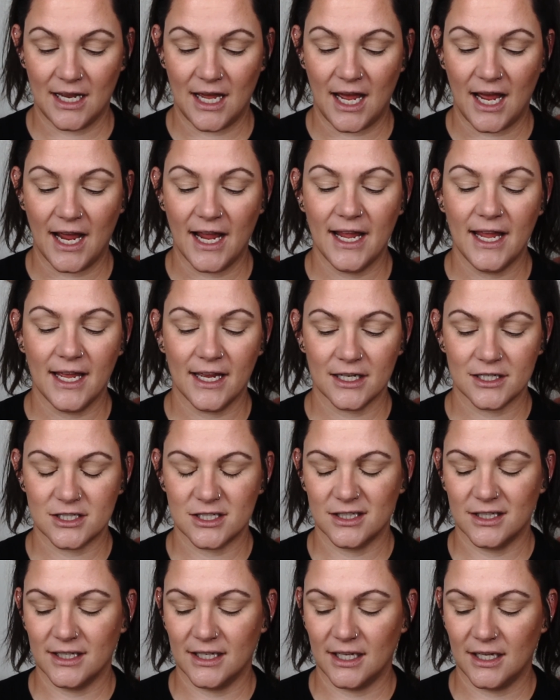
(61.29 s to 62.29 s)
I
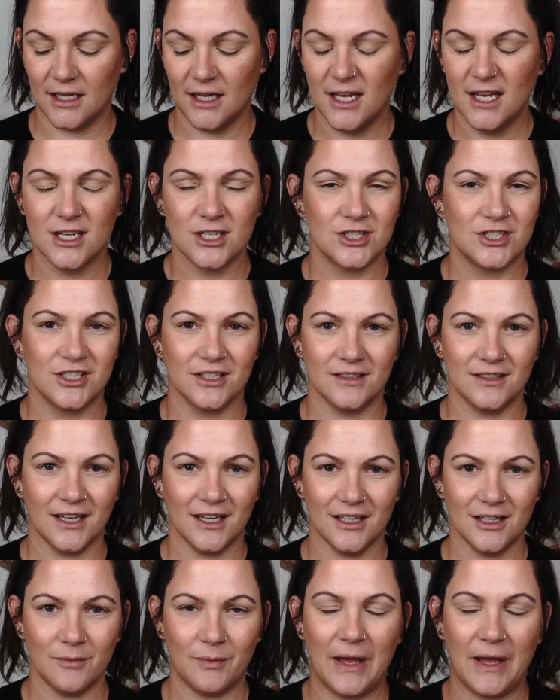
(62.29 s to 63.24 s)
actually just got the